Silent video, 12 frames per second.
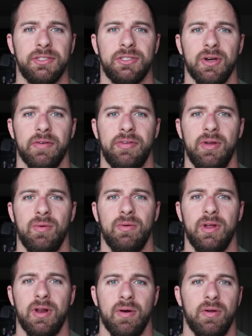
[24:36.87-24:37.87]
So if you
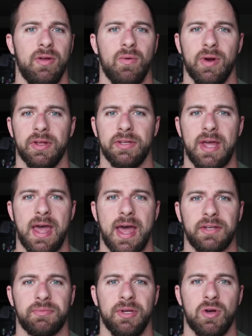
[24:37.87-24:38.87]
you know you want to
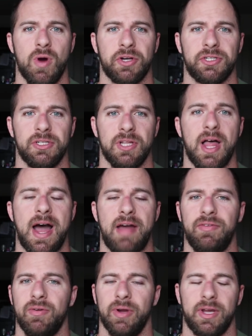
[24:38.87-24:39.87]
ask me questions
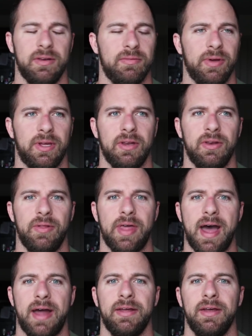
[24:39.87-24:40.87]
live, we can we can do
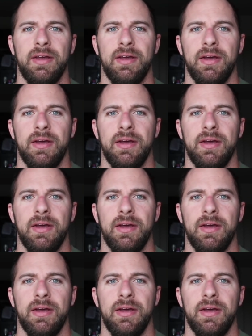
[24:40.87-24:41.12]
that.